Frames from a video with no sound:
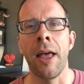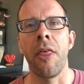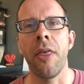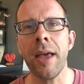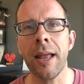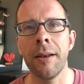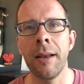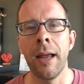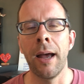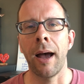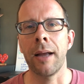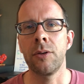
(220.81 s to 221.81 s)
Then
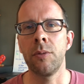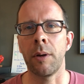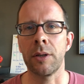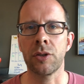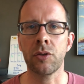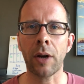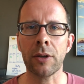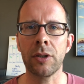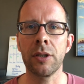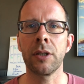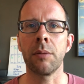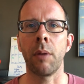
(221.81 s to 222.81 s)
I do my
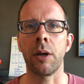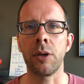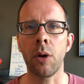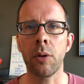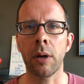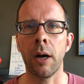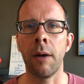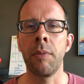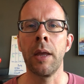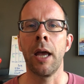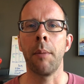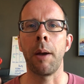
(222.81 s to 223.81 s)
stretches and my yoga
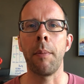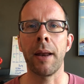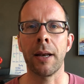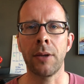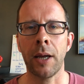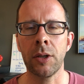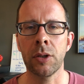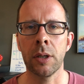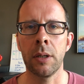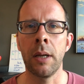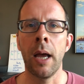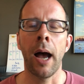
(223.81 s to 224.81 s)
and my
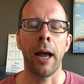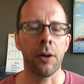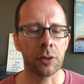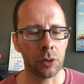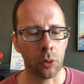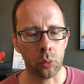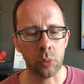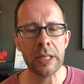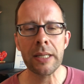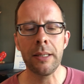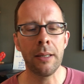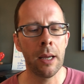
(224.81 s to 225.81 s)
meditation. I also
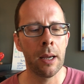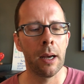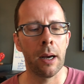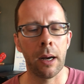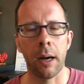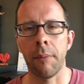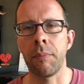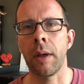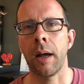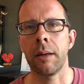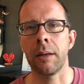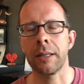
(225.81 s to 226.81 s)
read on
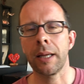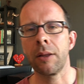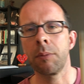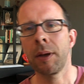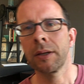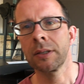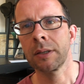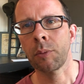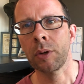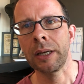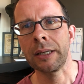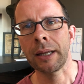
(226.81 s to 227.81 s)
a daily basis. I'm
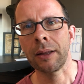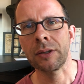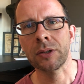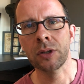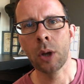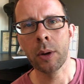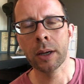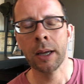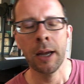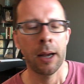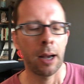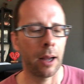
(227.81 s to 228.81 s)
reading Daily
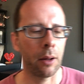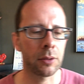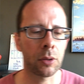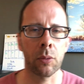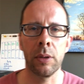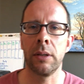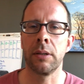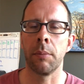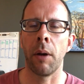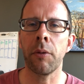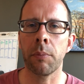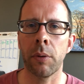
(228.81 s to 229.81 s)
Stoic. I also read
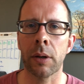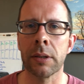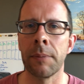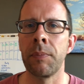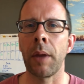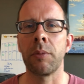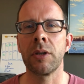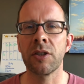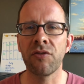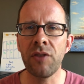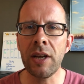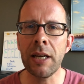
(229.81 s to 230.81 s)
some other books. I'm
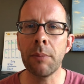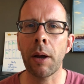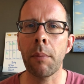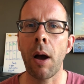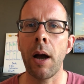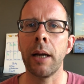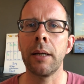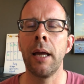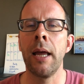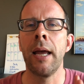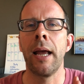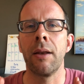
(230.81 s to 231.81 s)
just feeding my mind.
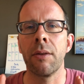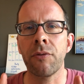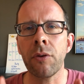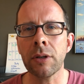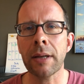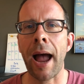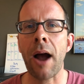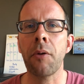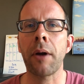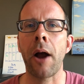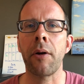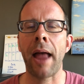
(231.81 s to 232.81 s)
And in the first
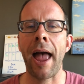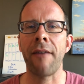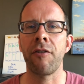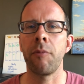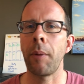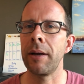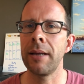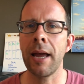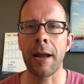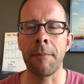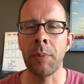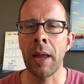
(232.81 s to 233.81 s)
hour and a half of my
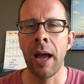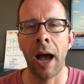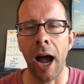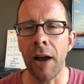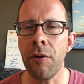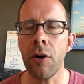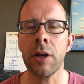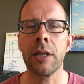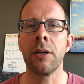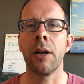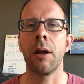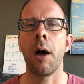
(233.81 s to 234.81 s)
day, I've already
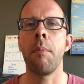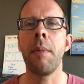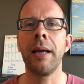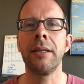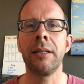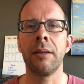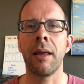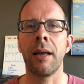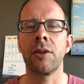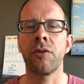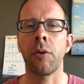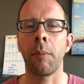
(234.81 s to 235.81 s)
done amazing
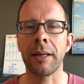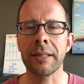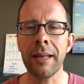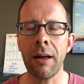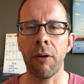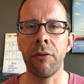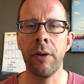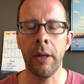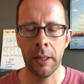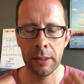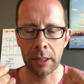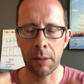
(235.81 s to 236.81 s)
things for myself
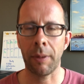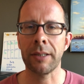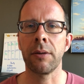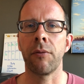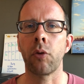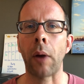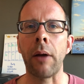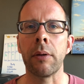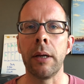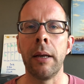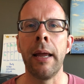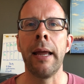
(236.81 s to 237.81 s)
to get myself
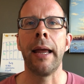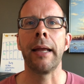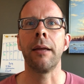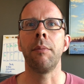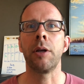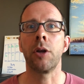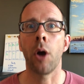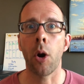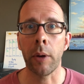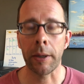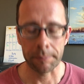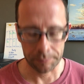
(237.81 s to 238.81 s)
grounded and get me
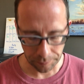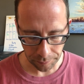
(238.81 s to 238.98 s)
going.